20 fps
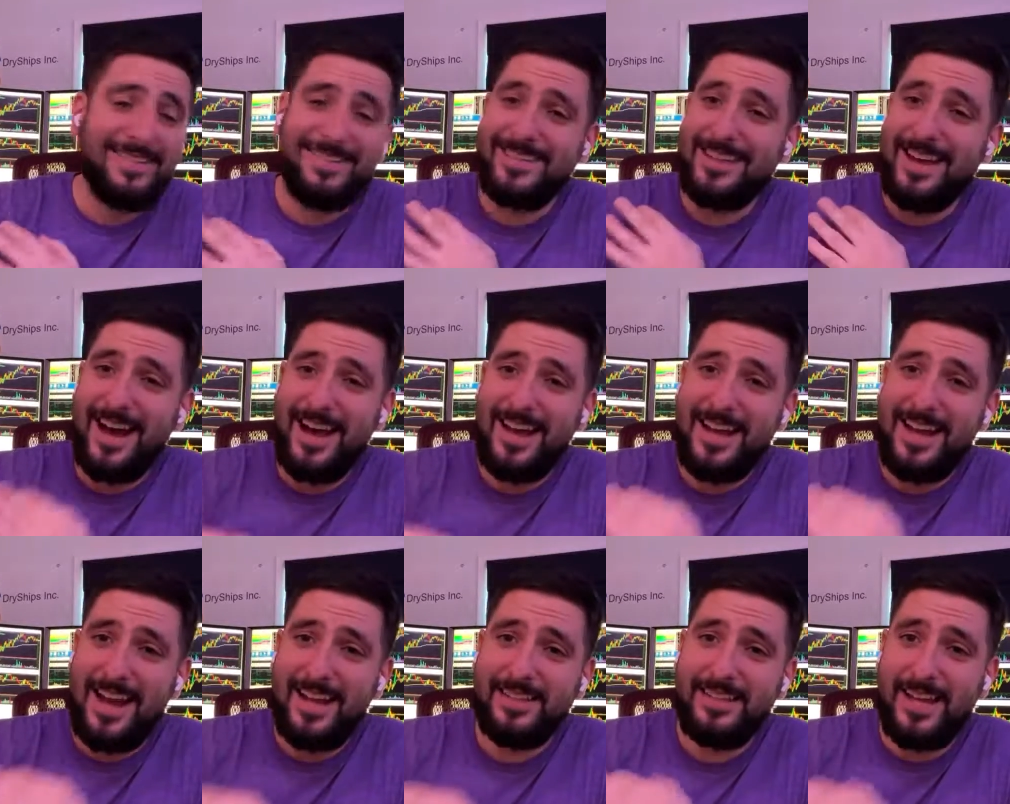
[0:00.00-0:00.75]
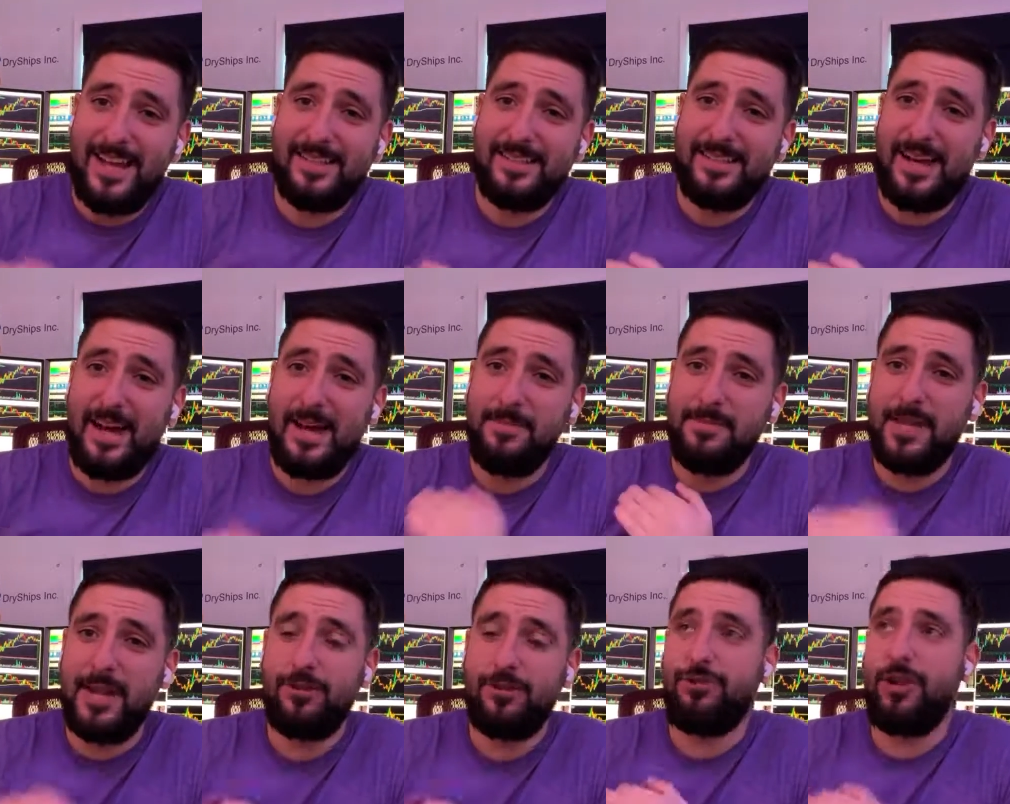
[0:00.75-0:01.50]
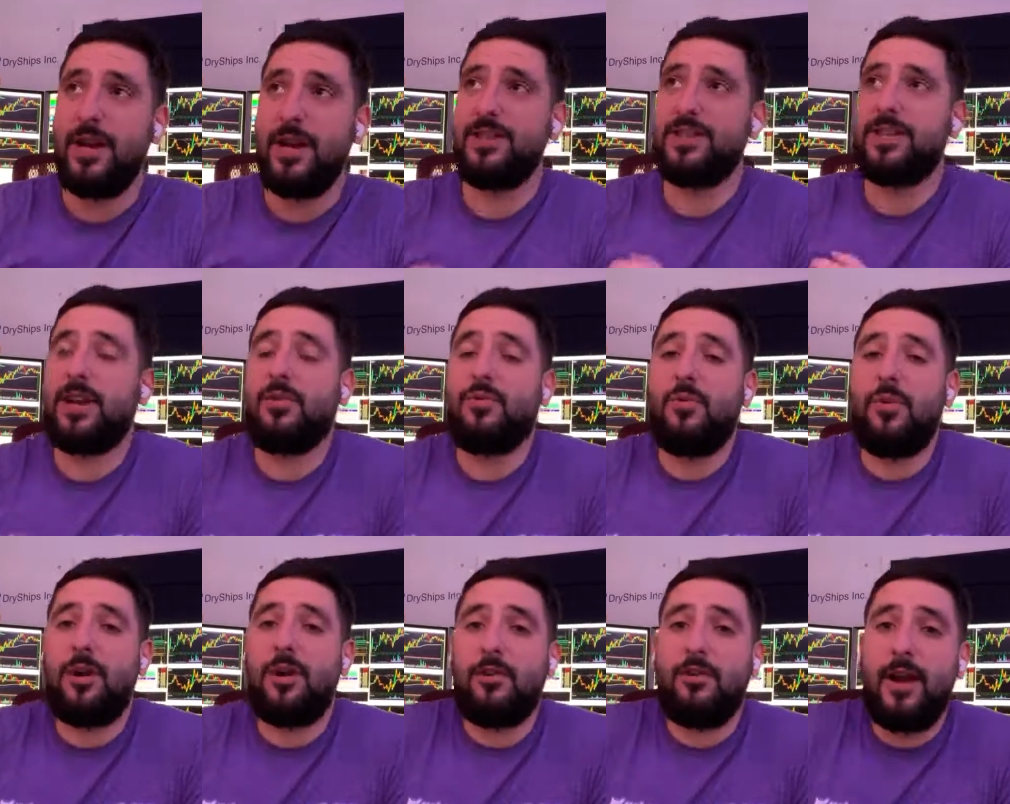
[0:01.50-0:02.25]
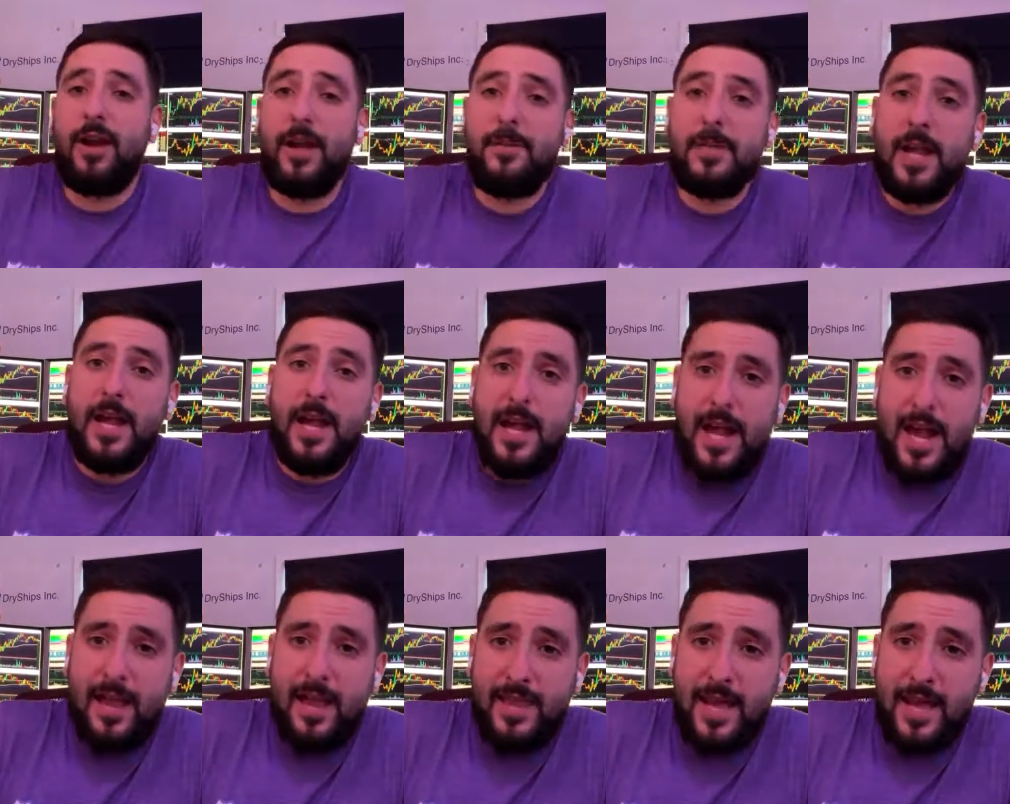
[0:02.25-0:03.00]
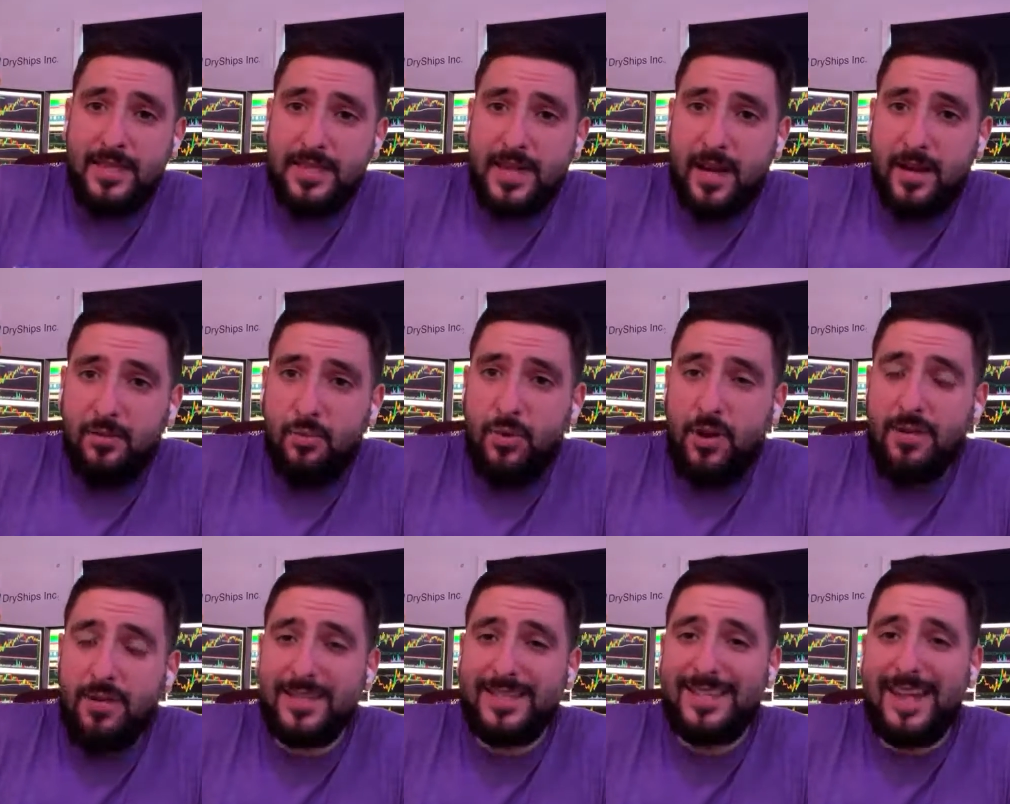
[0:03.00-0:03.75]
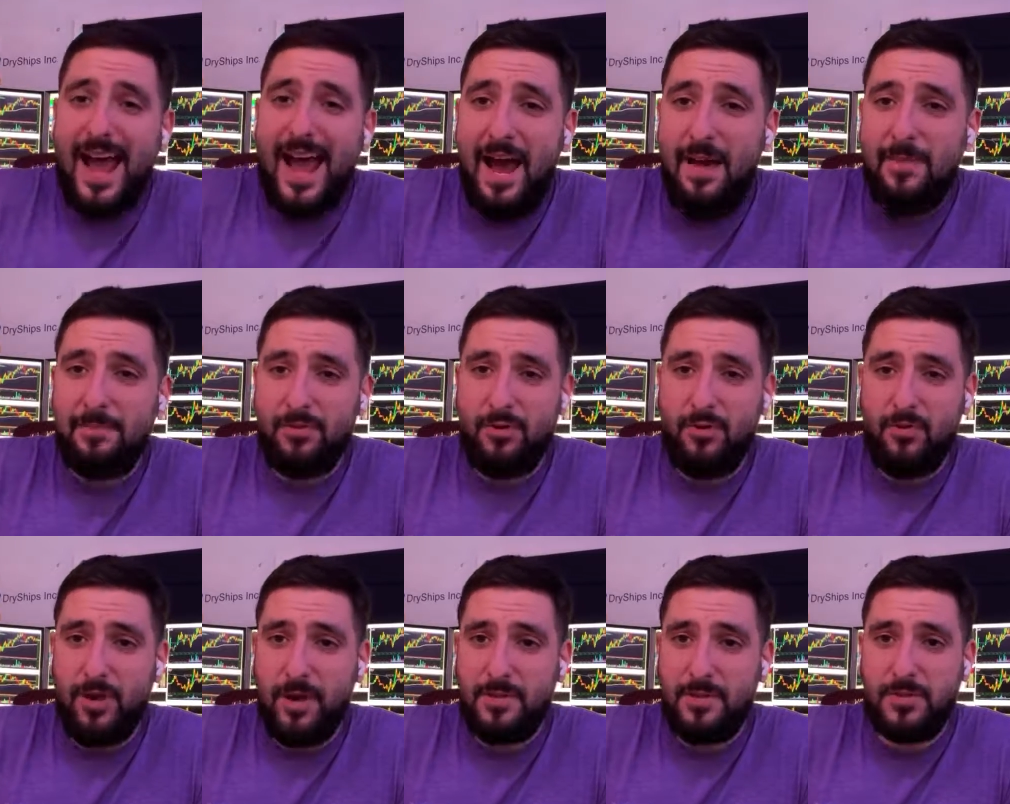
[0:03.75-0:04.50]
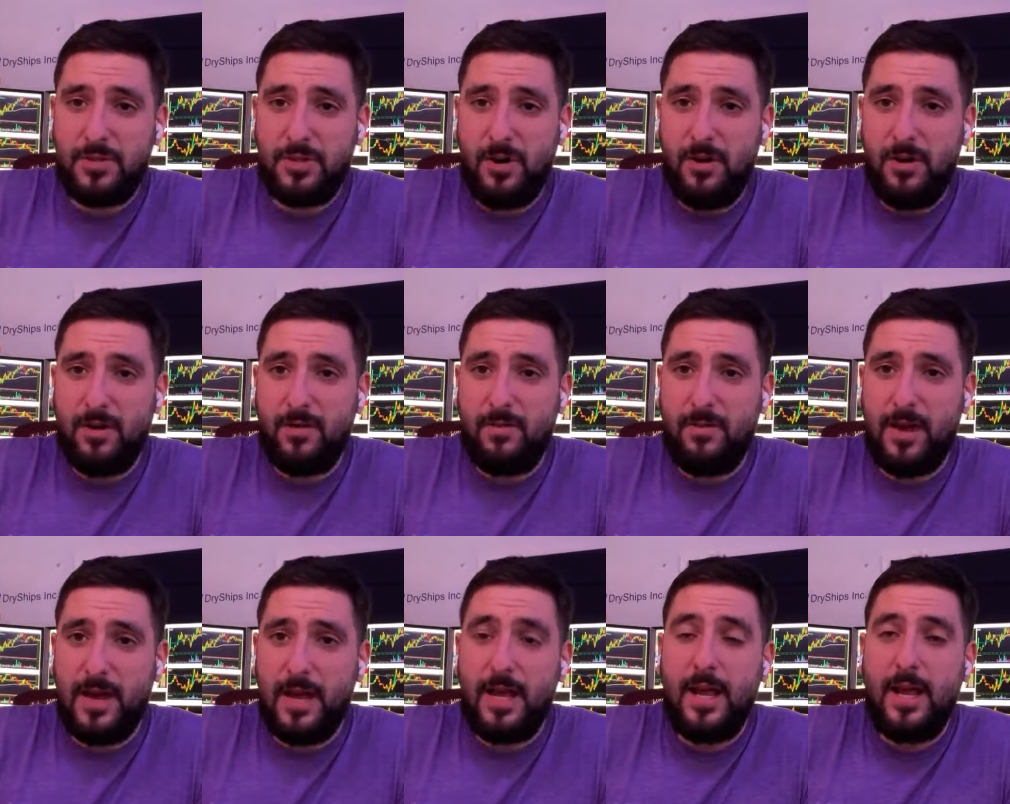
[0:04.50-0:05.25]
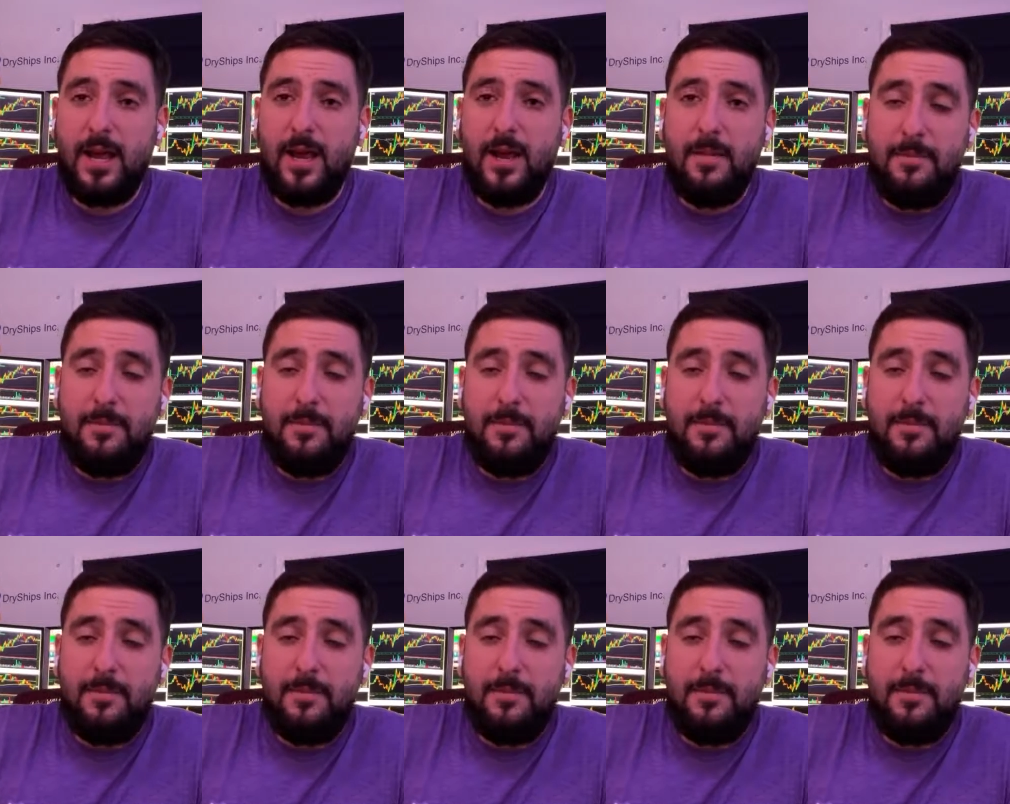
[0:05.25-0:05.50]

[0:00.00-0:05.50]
nine out of 10 times that trade is going to work, right? And that's kind of where the tab program started, right?